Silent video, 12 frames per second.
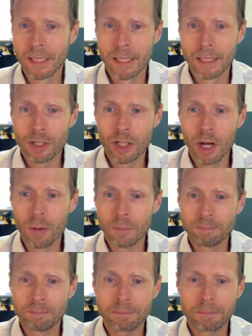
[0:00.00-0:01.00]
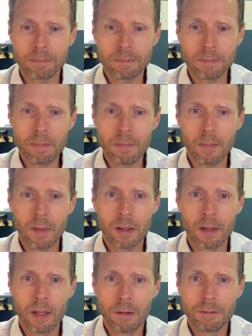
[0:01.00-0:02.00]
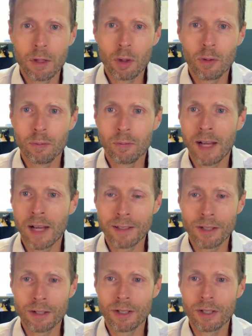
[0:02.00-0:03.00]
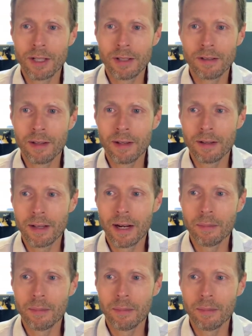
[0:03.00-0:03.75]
So a few factors to consider there,